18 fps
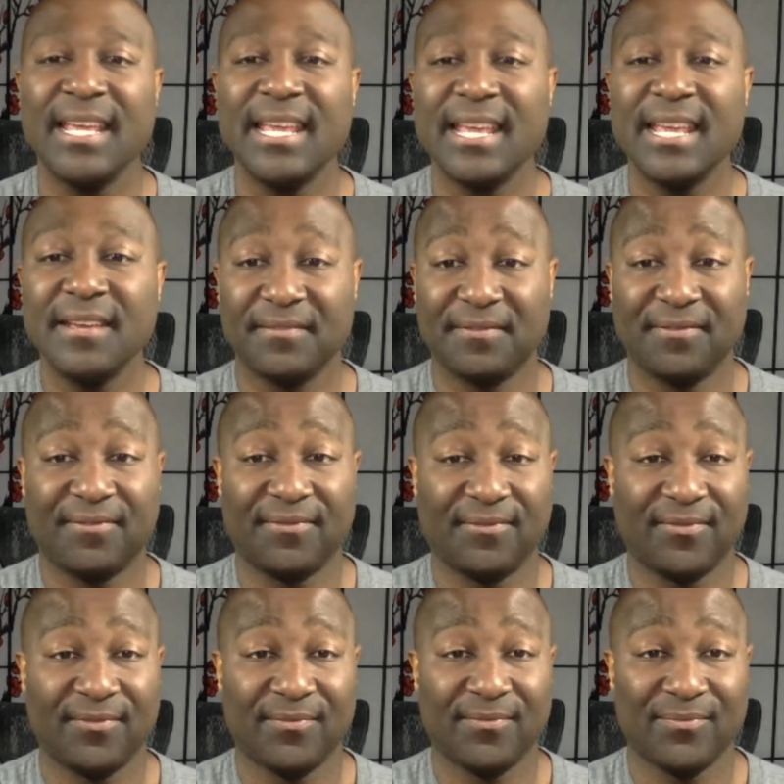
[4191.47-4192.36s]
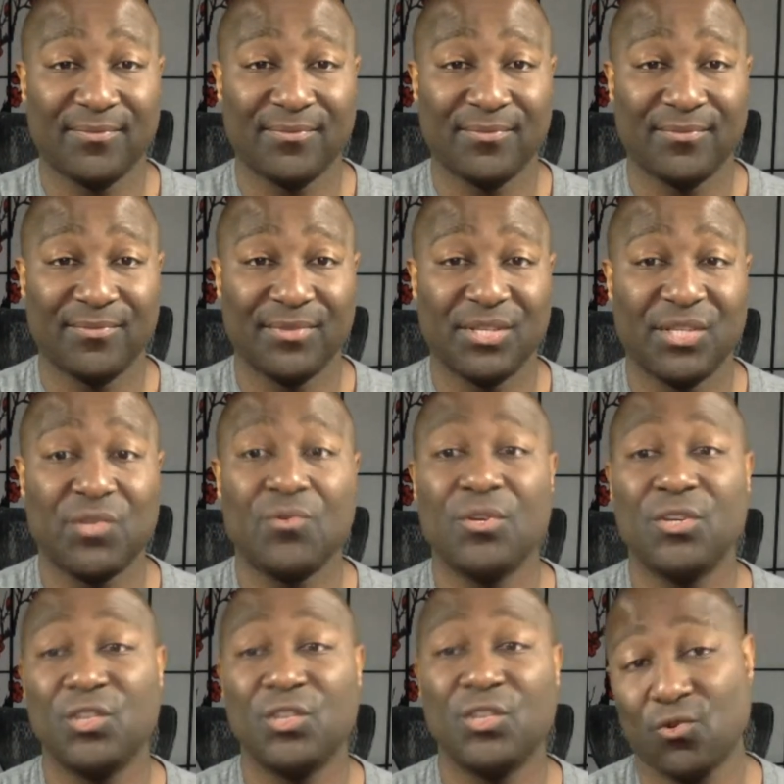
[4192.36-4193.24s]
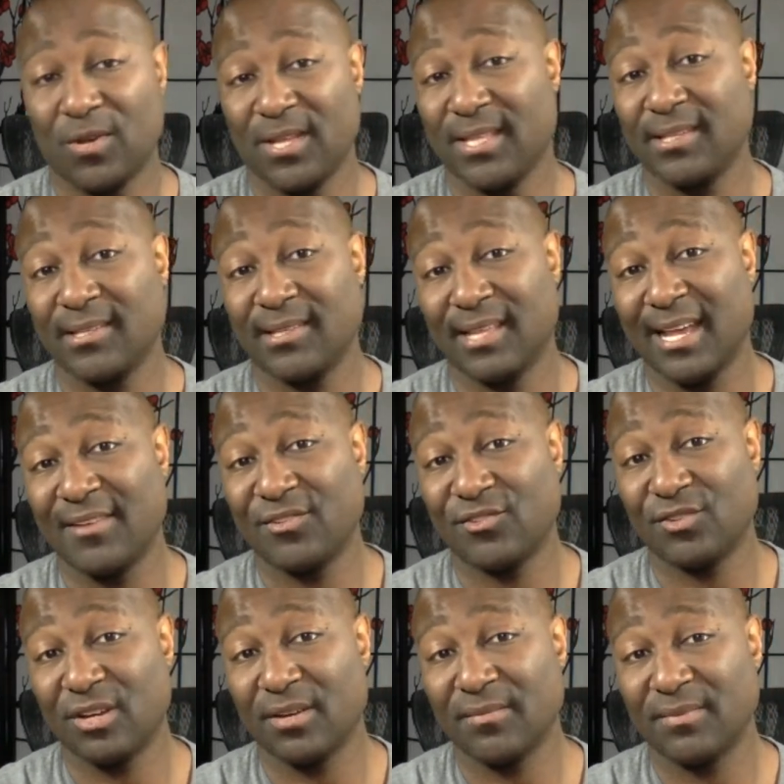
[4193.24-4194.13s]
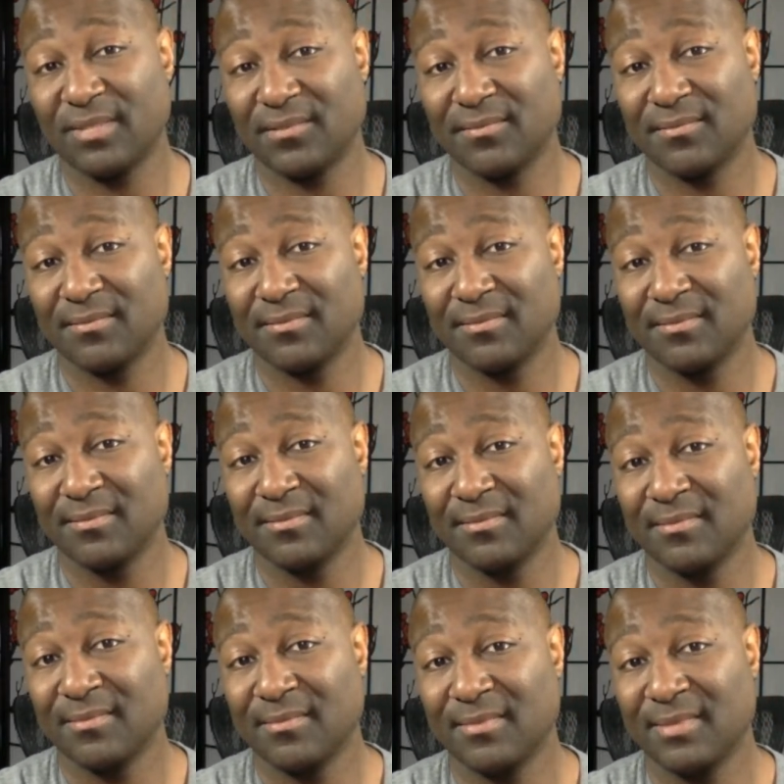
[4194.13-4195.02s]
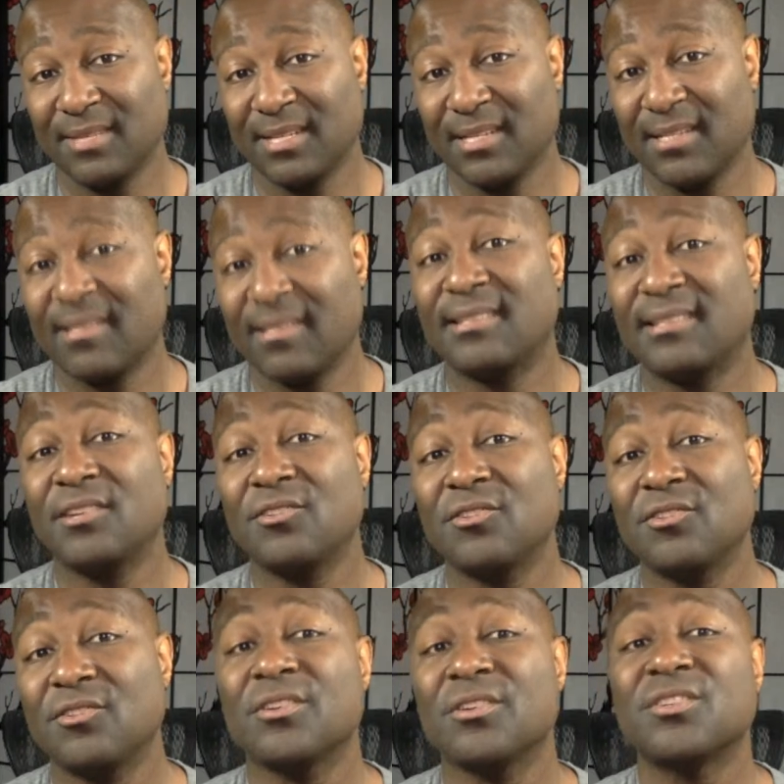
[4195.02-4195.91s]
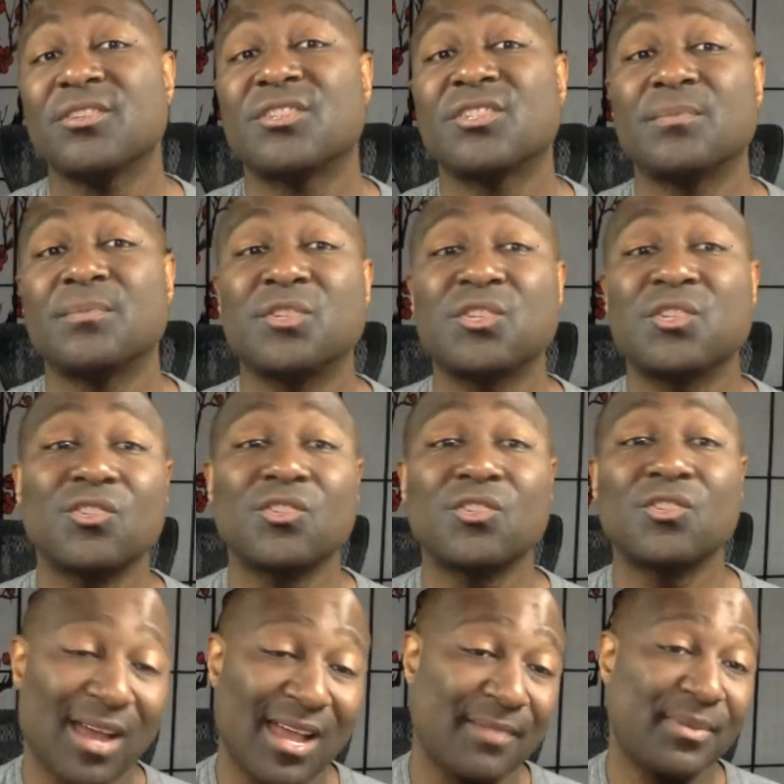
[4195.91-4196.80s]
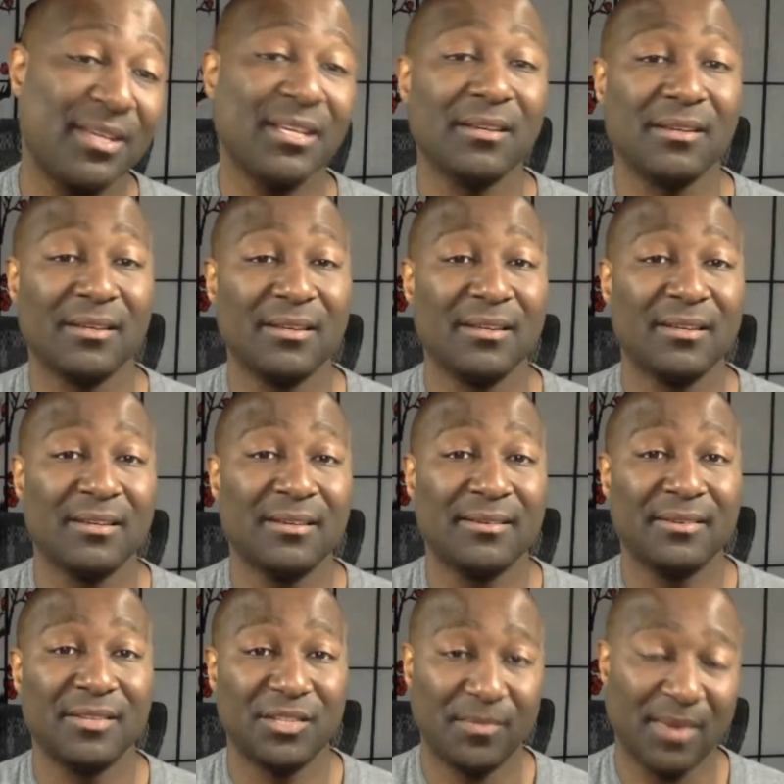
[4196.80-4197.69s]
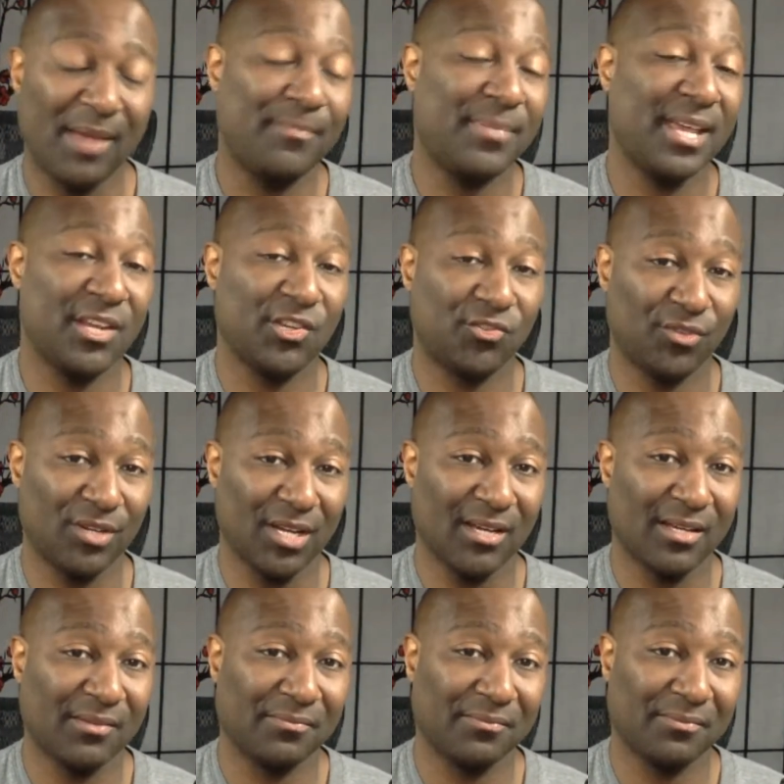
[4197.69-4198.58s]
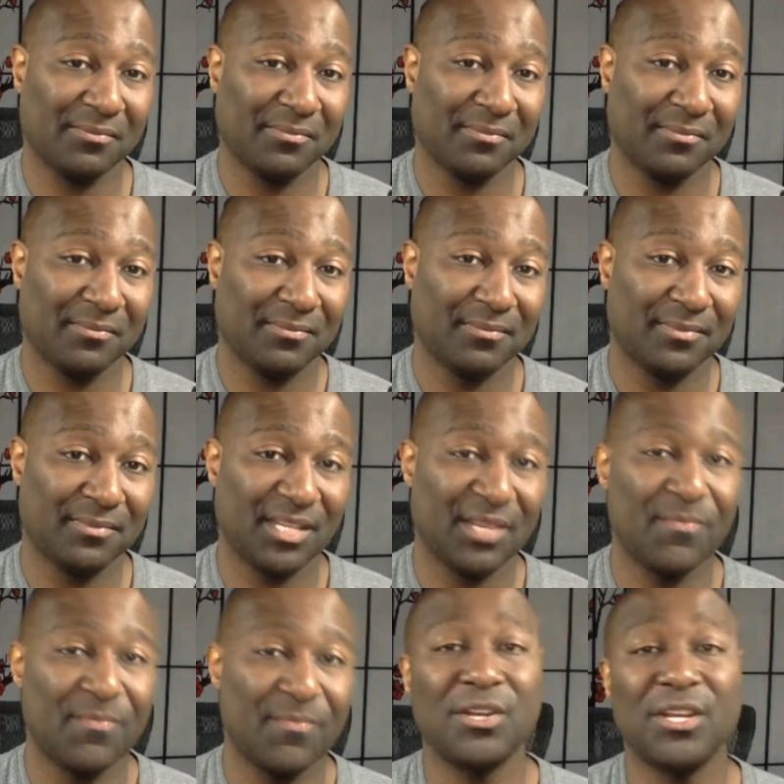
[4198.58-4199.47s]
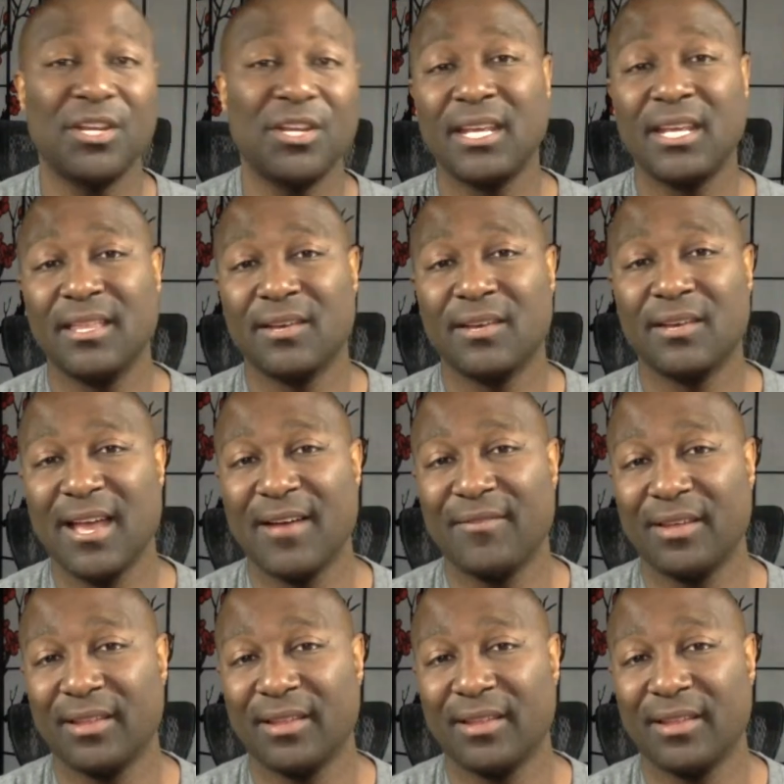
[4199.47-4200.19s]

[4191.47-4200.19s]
if you enjoy these live streams, consider subscribing to my Patreon. It's community that we have